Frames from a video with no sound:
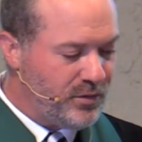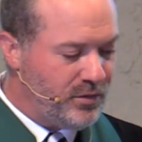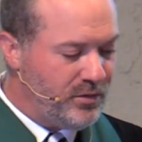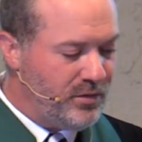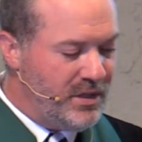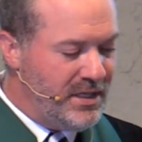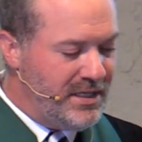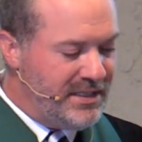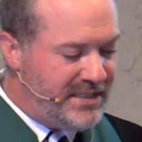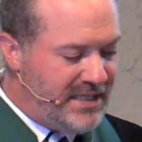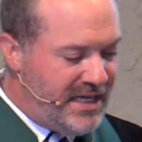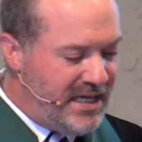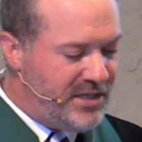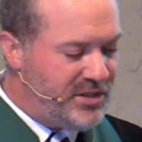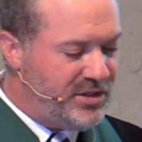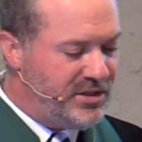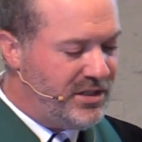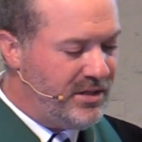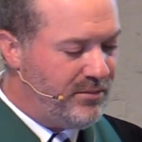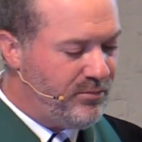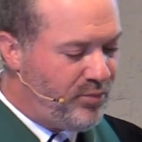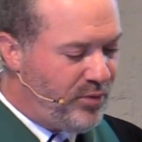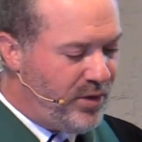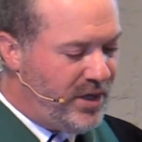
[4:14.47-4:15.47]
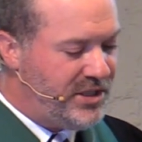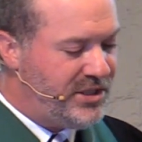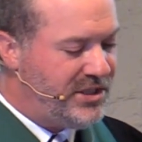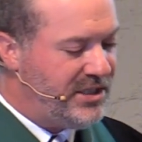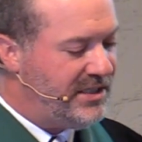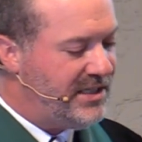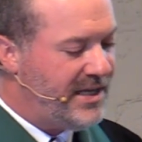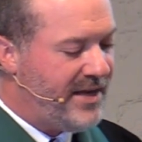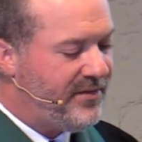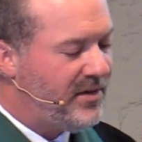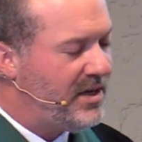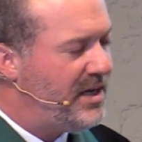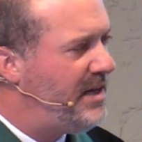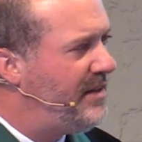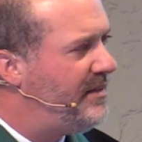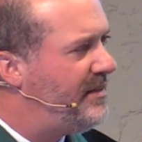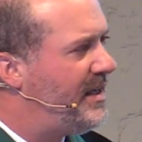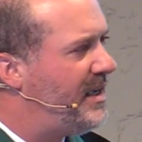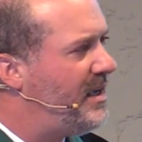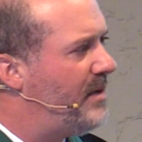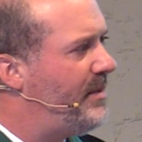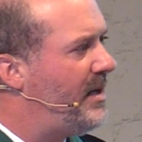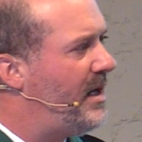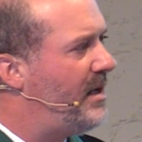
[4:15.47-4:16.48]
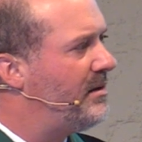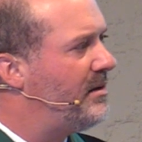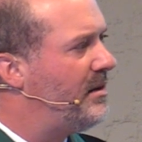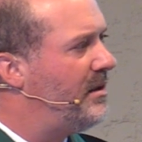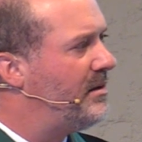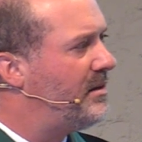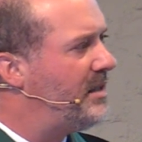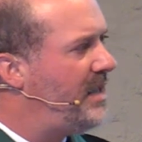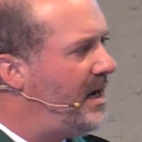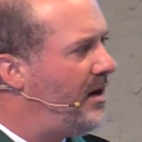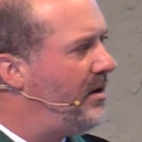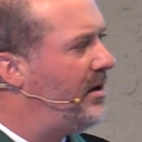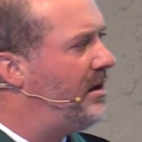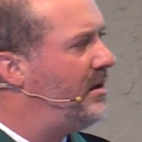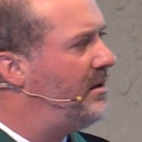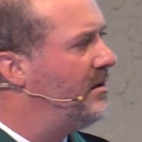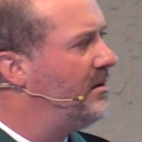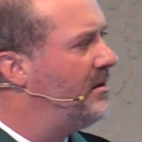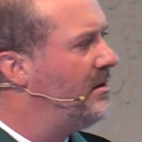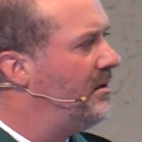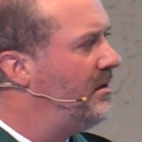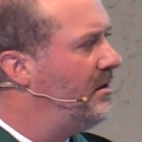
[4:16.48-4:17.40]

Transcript: through teaching and preaching, never anything about caring